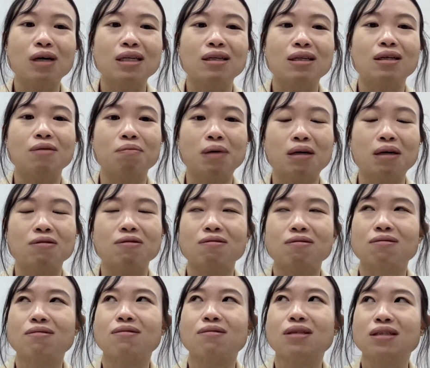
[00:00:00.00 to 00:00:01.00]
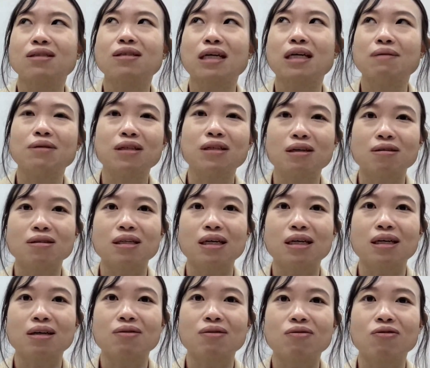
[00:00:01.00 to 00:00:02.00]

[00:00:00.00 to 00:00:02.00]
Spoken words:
what about this carbon dioxide.